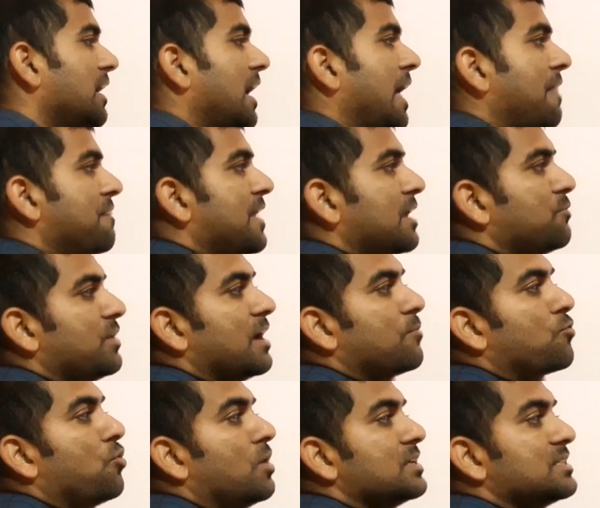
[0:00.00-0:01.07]
and then we
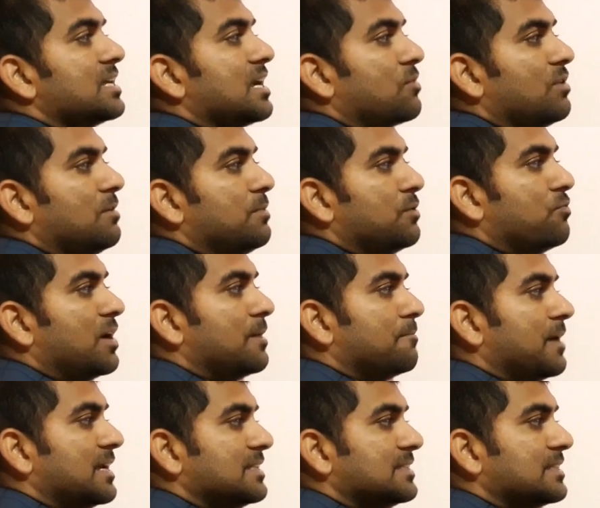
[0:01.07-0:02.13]
have cosec will be 1
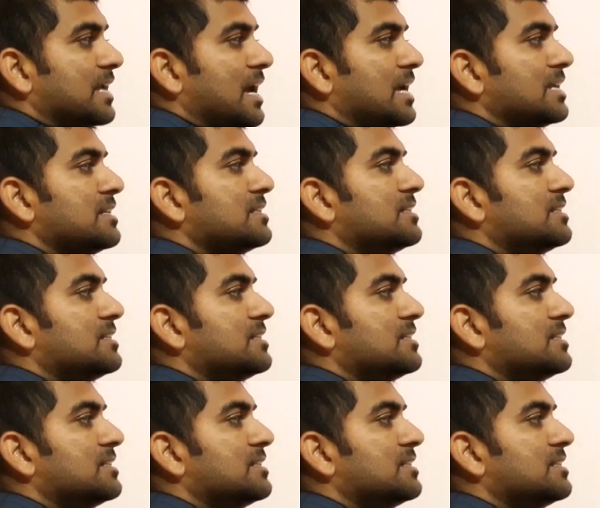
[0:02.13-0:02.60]
by sine,